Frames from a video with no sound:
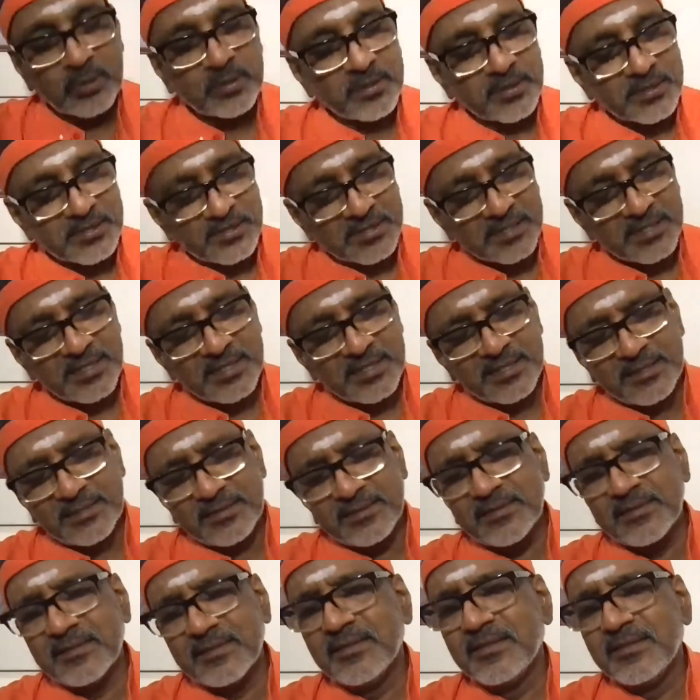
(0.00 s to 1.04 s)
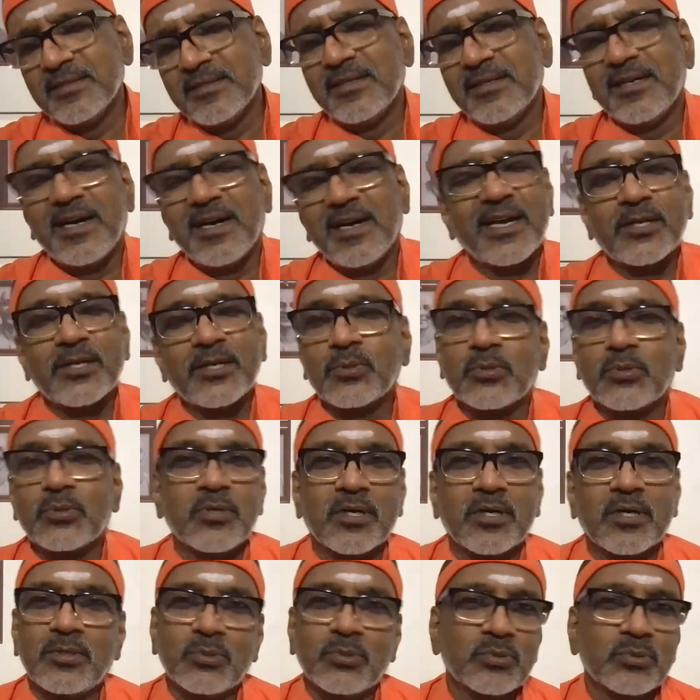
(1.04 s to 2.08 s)
O Krishna. I could
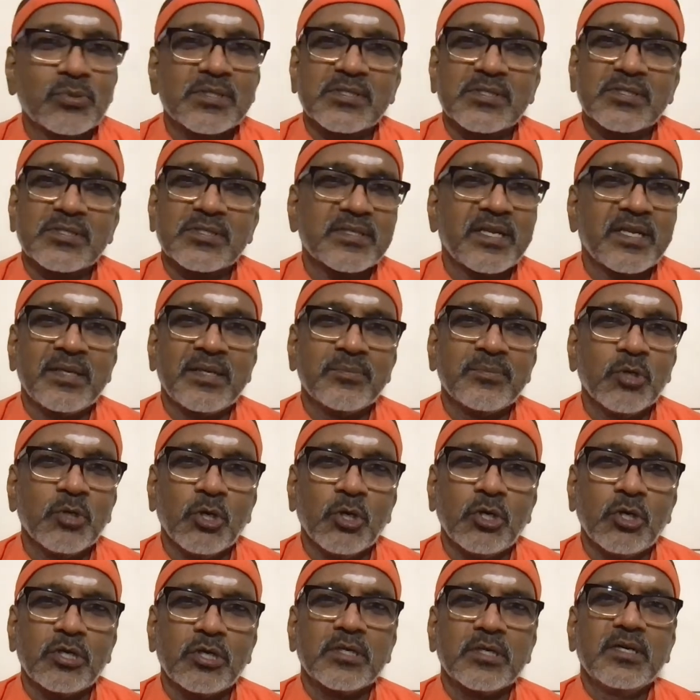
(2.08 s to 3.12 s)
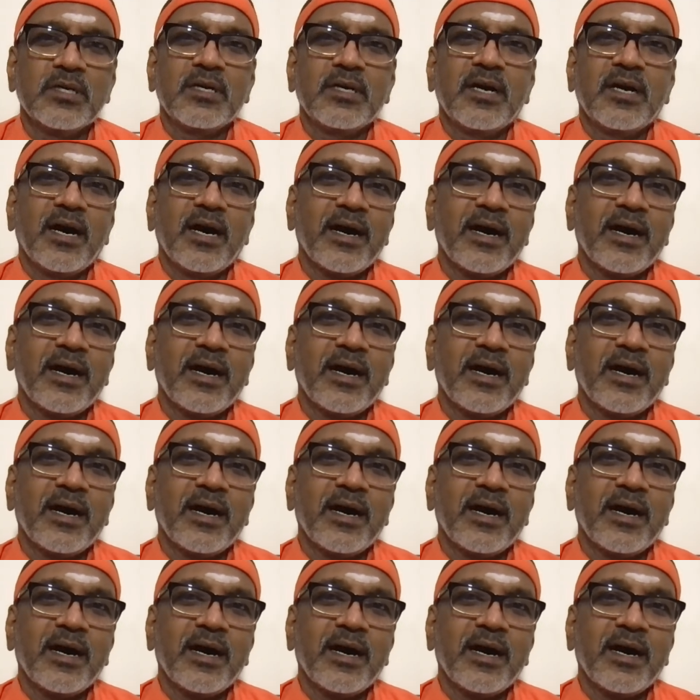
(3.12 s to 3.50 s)
not do this anymore.